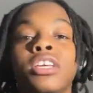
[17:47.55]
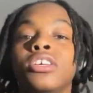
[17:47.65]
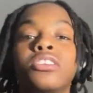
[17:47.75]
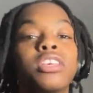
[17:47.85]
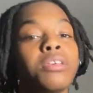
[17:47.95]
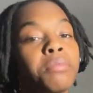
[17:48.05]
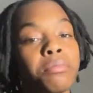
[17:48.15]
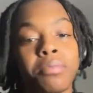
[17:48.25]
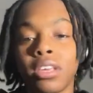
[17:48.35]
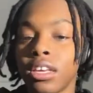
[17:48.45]
Just keep it
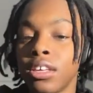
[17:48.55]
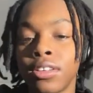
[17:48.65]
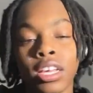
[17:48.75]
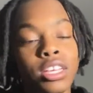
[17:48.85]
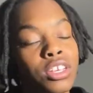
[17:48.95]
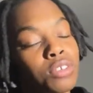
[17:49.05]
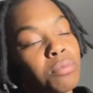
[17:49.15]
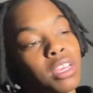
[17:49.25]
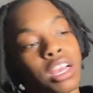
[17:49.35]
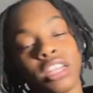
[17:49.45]
P. Just
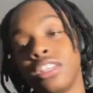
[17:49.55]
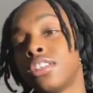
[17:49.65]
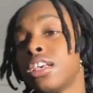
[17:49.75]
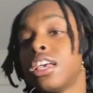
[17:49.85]
be honest.